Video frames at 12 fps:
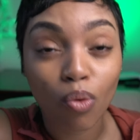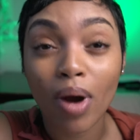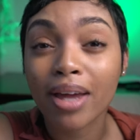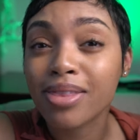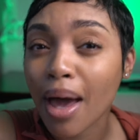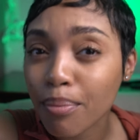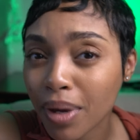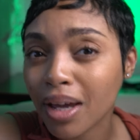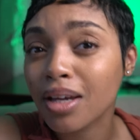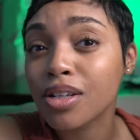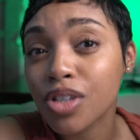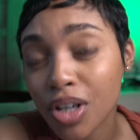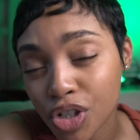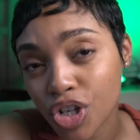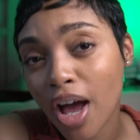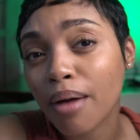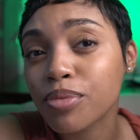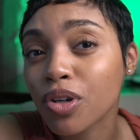write that page in a
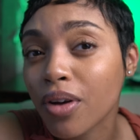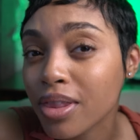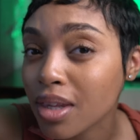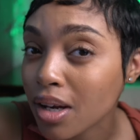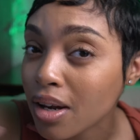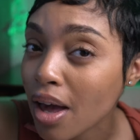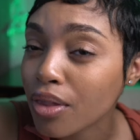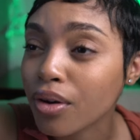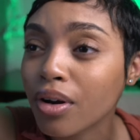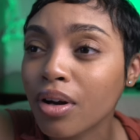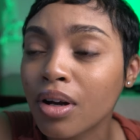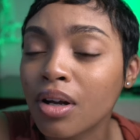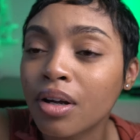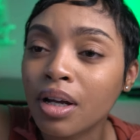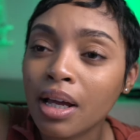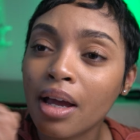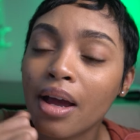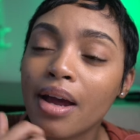chapter and then another.
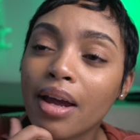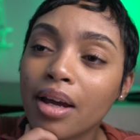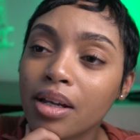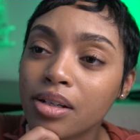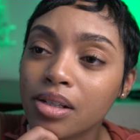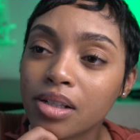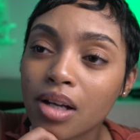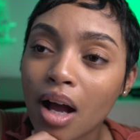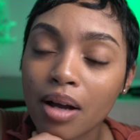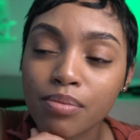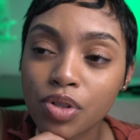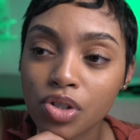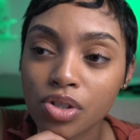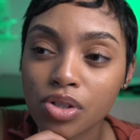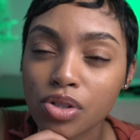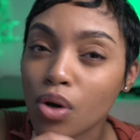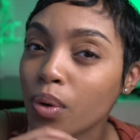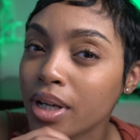And I'm just
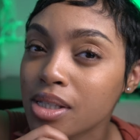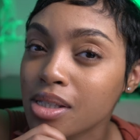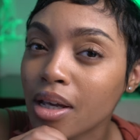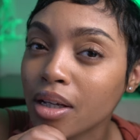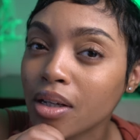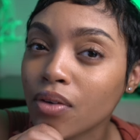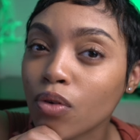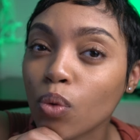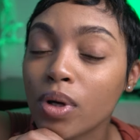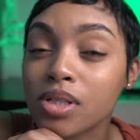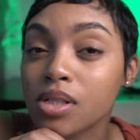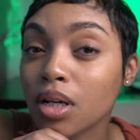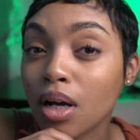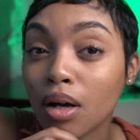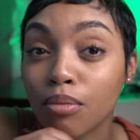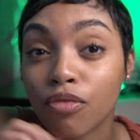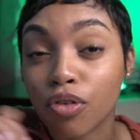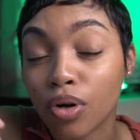so excited for what's to
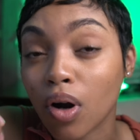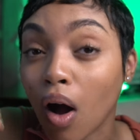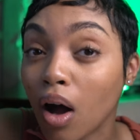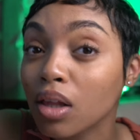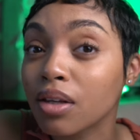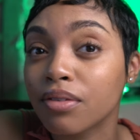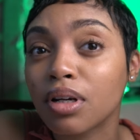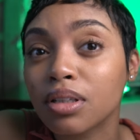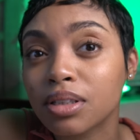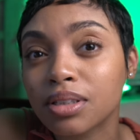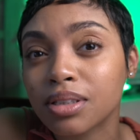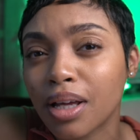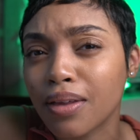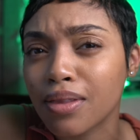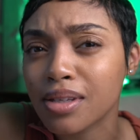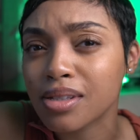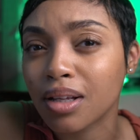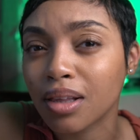come for all of us in this